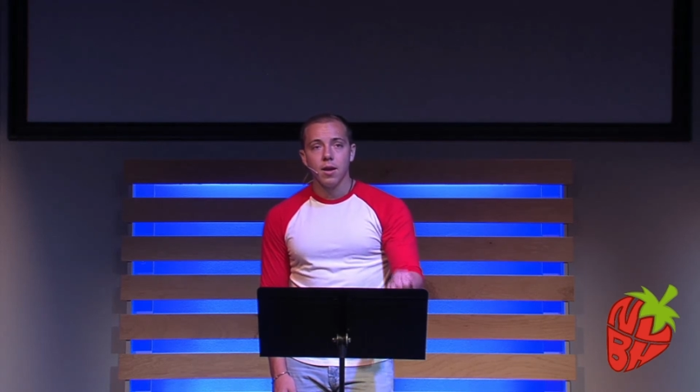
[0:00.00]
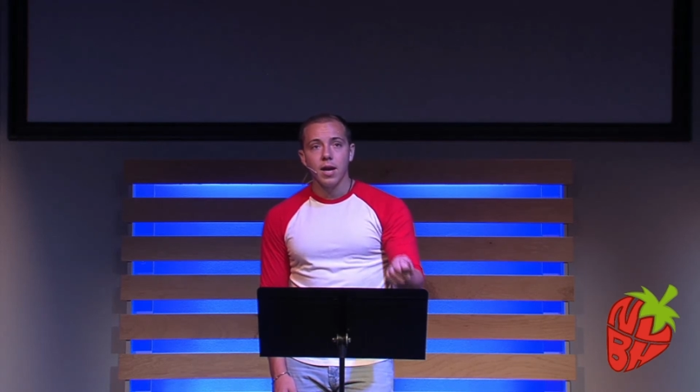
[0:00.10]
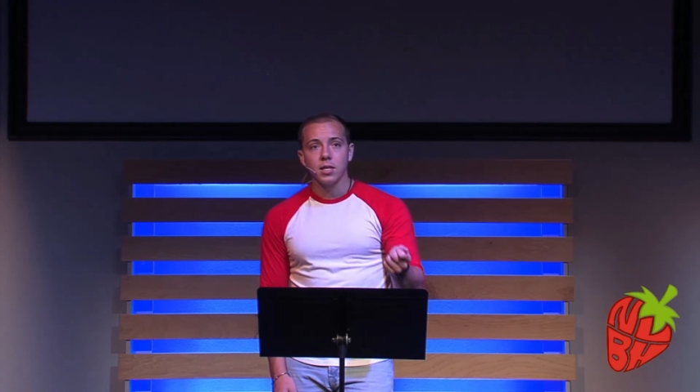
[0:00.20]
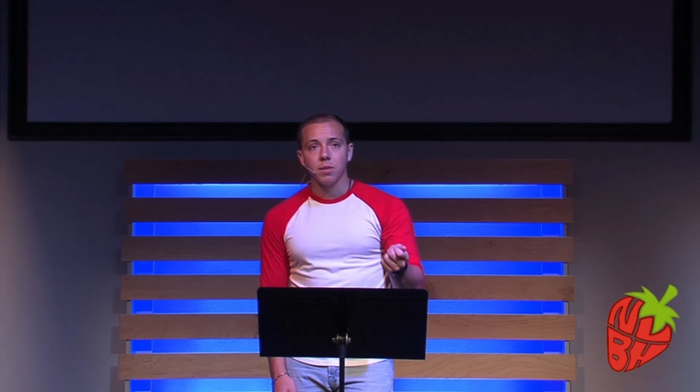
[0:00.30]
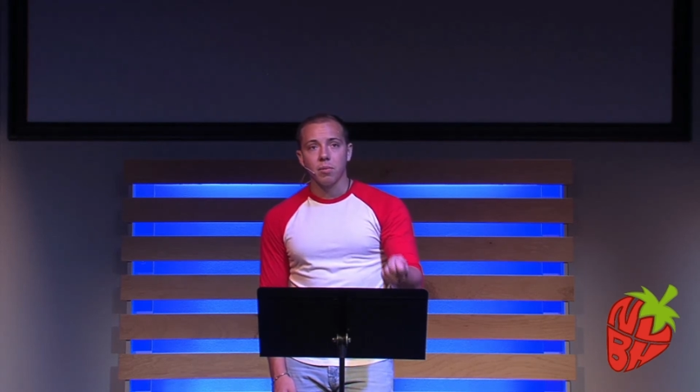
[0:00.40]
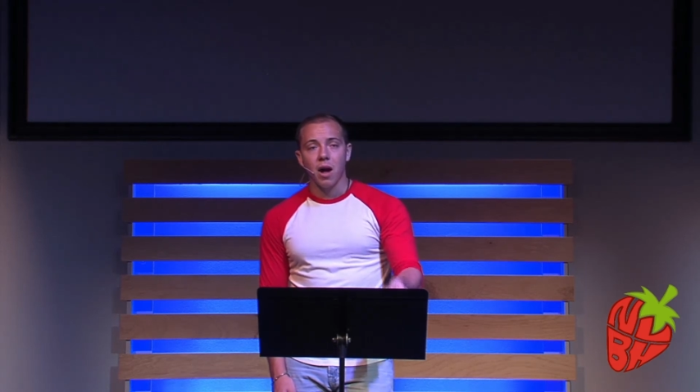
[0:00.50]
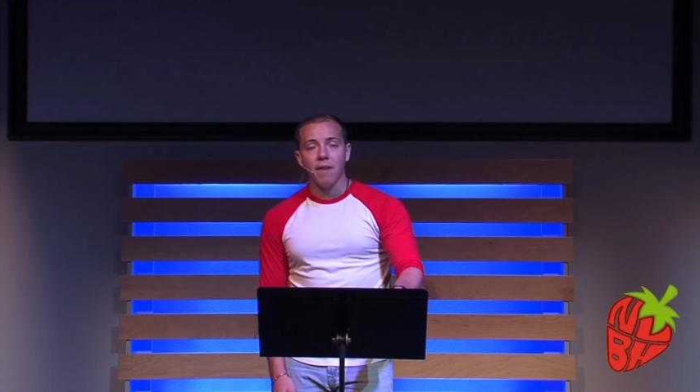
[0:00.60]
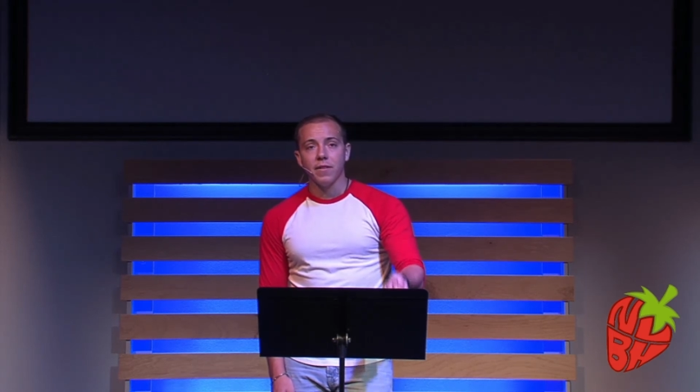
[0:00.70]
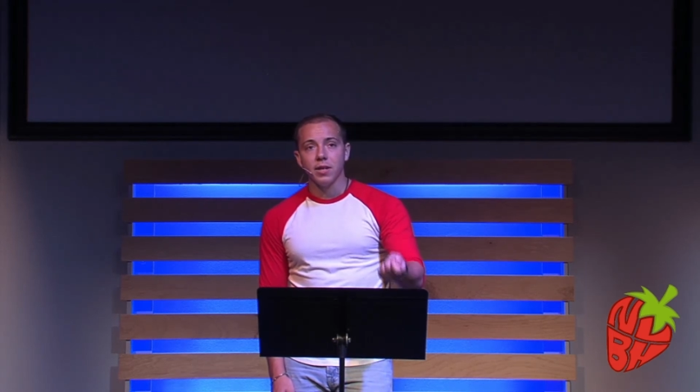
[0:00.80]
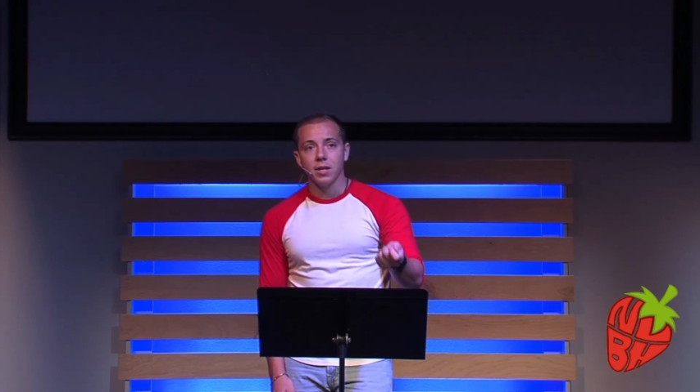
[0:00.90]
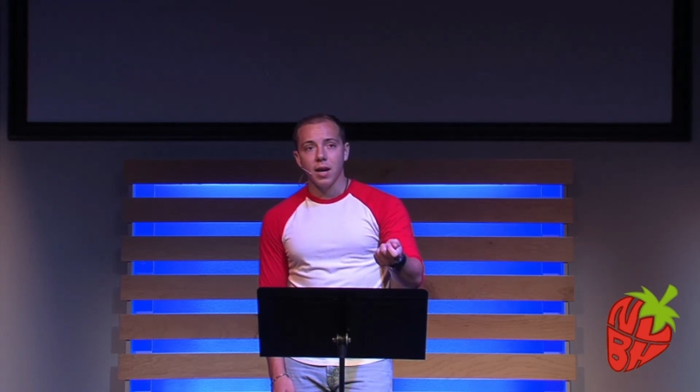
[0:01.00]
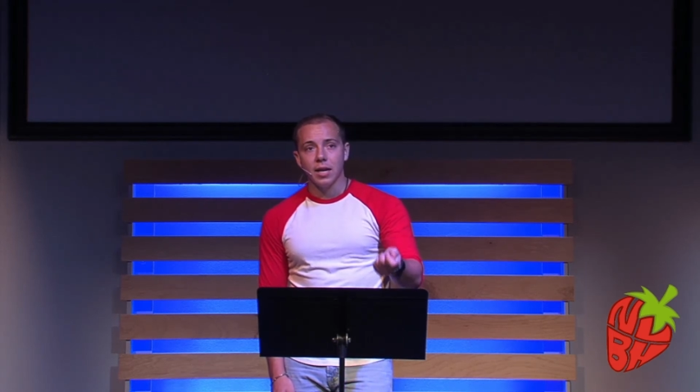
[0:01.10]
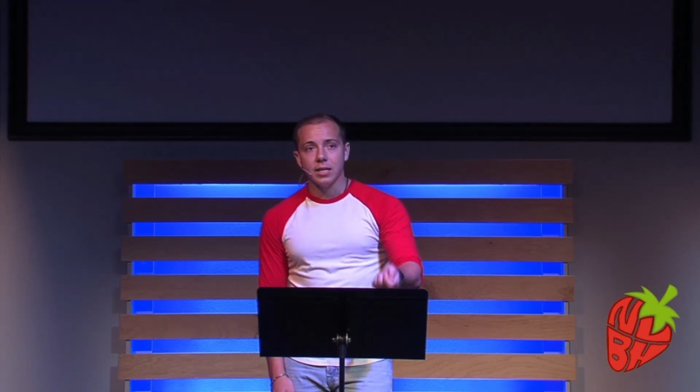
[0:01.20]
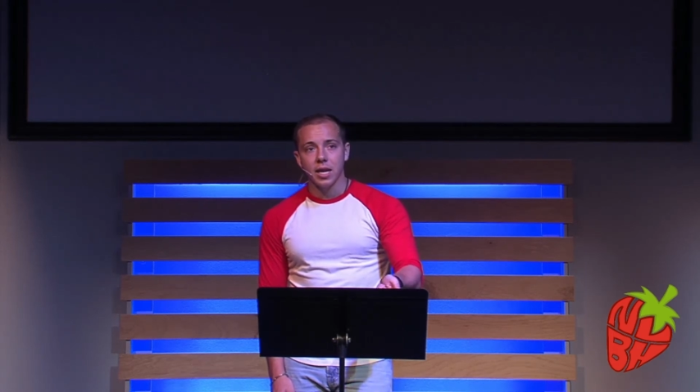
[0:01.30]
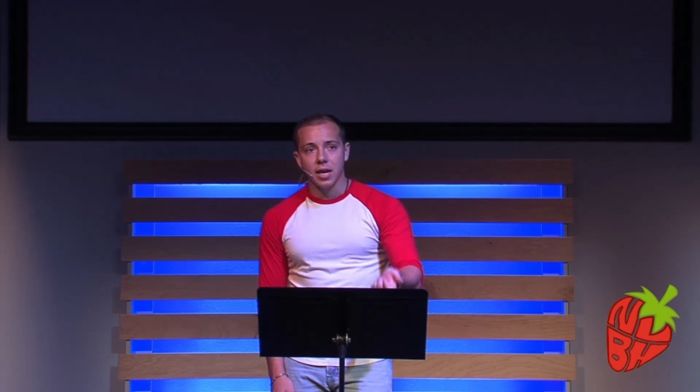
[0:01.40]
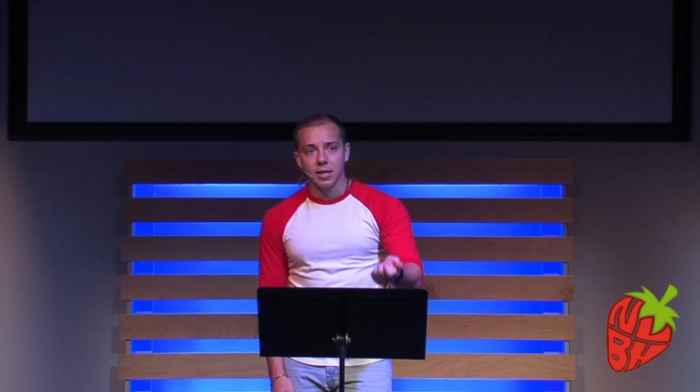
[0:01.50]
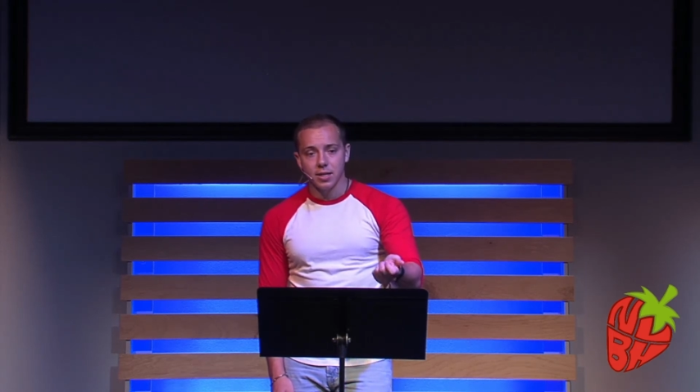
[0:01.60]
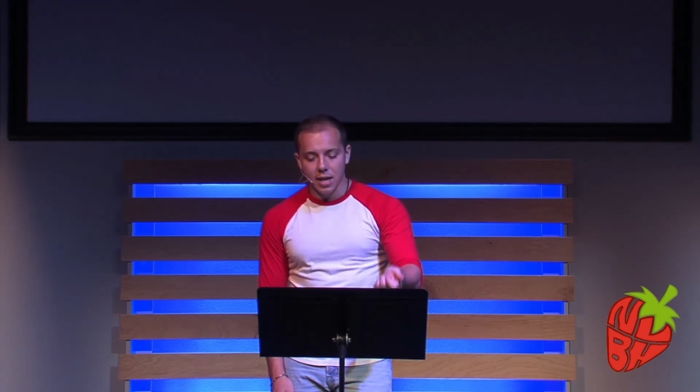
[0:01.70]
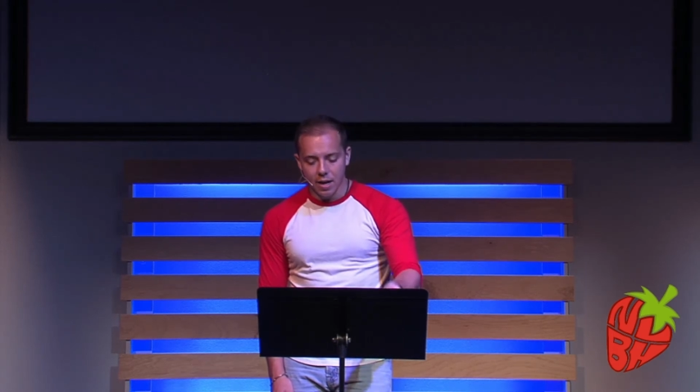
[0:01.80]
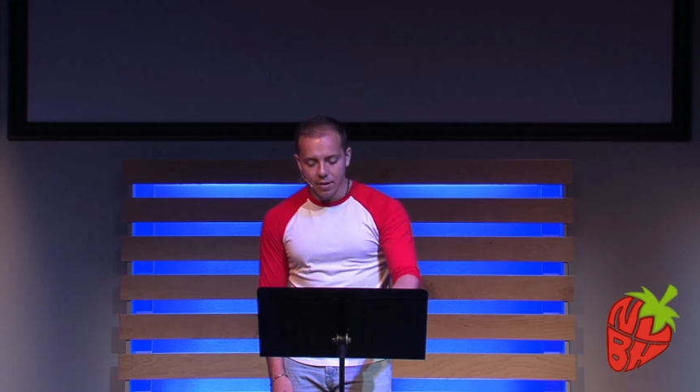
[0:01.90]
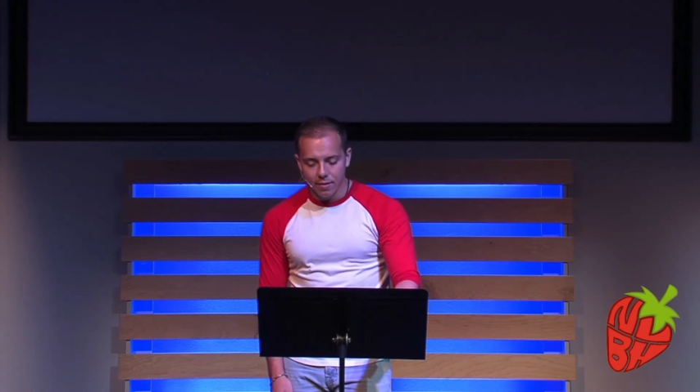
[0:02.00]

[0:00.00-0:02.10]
as the prophet Isaiah said.